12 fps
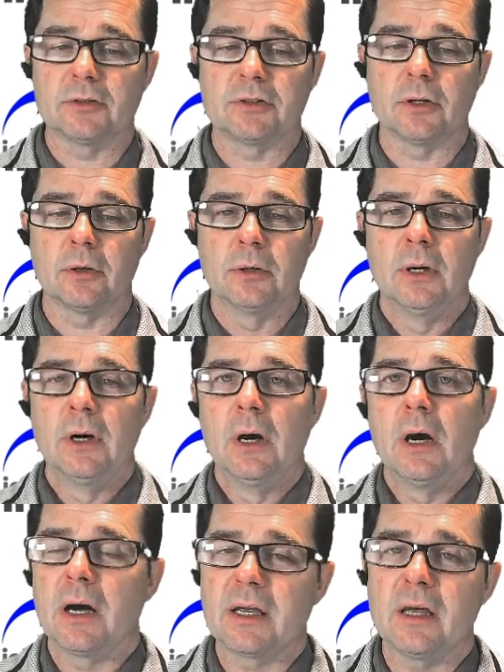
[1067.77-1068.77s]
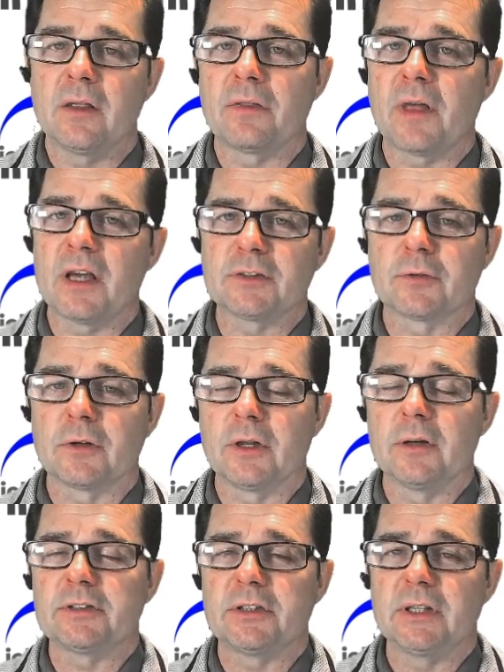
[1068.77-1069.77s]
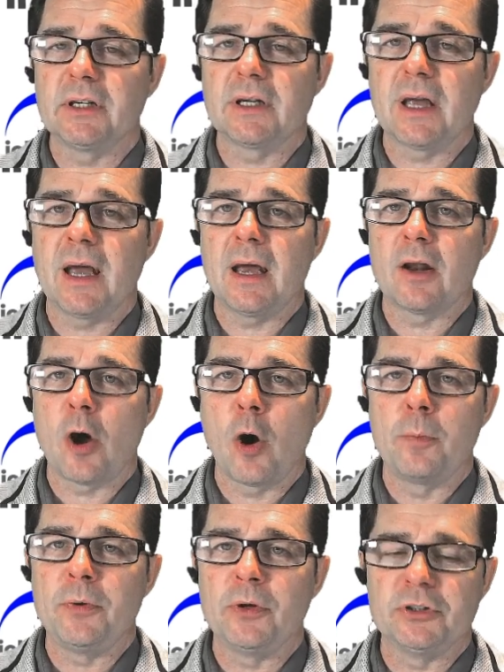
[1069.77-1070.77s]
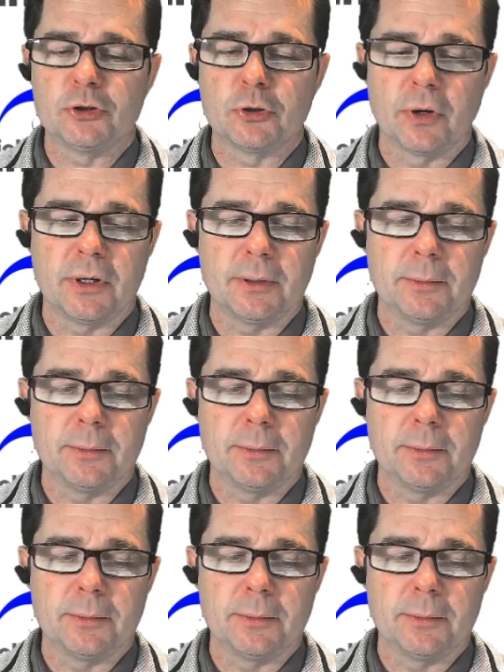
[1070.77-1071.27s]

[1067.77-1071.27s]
So again, thanks for listening, and hope you enjoyed it.